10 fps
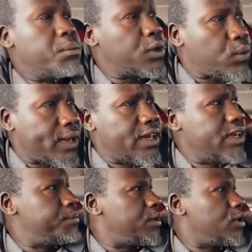Min quala
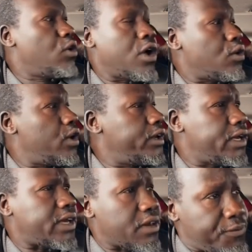lip, go to
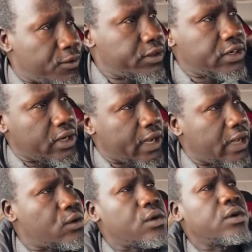word telephone to your
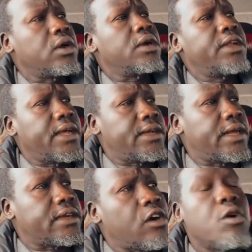guy cook, they
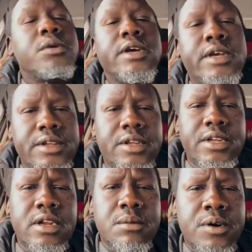and then
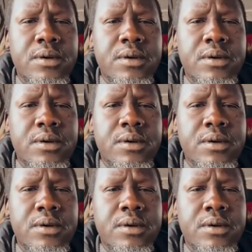communication the